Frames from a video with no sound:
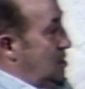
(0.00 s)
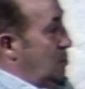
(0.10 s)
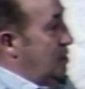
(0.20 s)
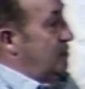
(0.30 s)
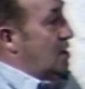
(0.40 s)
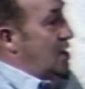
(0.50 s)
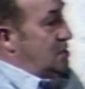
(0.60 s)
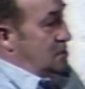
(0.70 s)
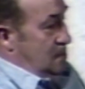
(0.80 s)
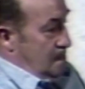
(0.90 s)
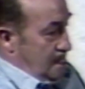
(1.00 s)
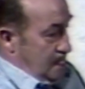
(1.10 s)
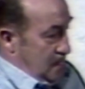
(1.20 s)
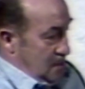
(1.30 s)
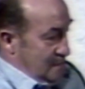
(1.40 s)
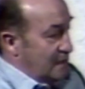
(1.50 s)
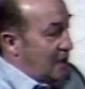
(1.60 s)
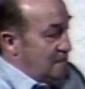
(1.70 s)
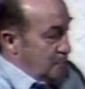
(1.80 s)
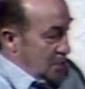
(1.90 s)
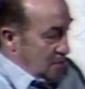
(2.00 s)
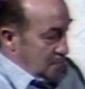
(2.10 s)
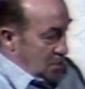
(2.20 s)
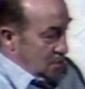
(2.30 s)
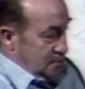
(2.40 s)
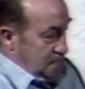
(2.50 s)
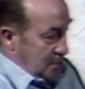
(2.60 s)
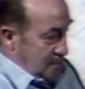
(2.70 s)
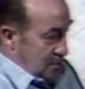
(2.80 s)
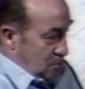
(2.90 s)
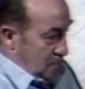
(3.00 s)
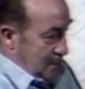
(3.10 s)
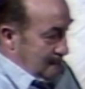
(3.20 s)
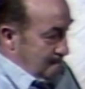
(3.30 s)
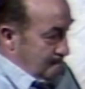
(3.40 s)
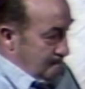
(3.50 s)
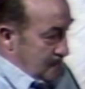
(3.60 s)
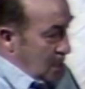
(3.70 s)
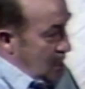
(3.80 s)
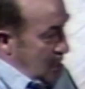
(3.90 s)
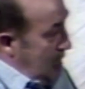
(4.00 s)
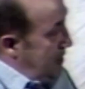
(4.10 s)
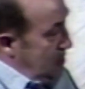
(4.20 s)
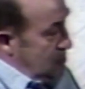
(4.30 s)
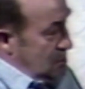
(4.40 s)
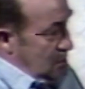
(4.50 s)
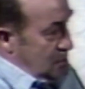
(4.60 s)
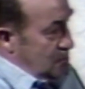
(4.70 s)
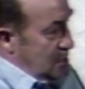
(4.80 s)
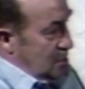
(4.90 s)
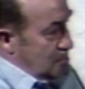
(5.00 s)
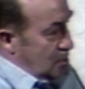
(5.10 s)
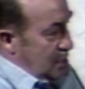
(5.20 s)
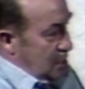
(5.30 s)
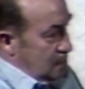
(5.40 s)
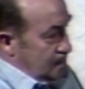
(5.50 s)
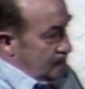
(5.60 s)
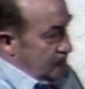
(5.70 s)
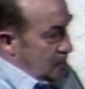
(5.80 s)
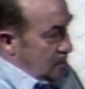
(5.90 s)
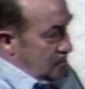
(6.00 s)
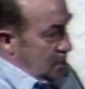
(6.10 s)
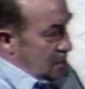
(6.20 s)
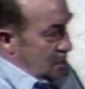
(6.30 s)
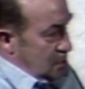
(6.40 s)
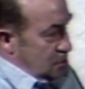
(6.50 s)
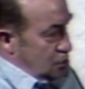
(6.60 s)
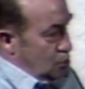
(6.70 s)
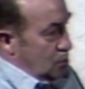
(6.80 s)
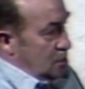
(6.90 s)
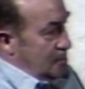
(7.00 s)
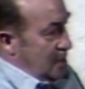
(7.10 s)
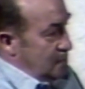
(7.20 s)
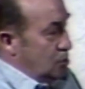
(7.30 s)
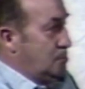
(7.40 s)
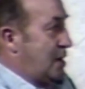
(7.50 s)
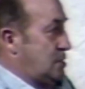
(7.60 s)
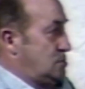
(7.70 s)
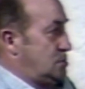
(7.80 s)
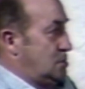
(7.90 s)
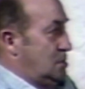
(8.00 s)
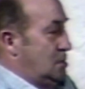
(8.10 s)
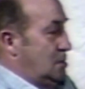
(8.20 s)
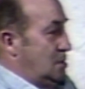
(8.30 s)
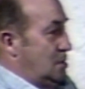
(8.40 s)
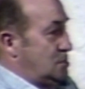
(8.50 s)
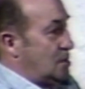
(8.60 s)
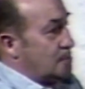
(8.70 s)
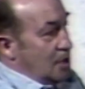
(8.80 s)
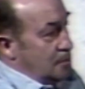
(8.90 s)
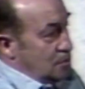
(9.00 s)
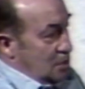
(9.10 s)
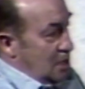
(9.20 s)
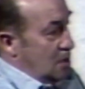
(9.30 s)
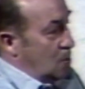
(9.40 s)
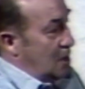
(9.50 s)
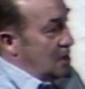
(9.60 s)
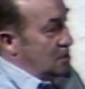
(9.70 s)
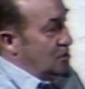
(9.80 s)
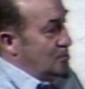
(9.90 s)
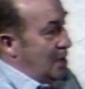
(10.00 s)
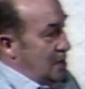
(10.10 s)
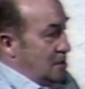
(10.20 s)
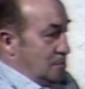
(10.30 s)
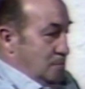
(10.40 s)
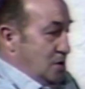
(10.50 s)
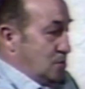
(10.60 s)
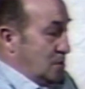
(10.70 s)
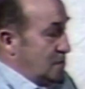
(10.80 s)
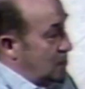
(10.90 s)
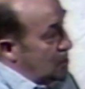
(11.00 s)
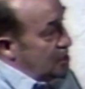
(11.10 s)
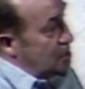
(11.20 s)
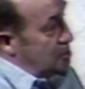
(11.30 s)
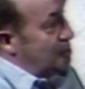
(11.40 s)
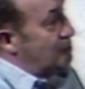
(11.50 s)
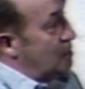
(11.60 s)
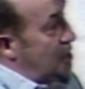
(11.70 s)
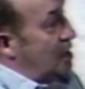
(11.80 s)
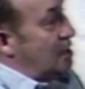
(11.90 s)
we've got five pair of balds at tubing. I think there's only three of them breeding because two of them have new mates. And sometimes when they acquire a new mate, it'd be three or four years before they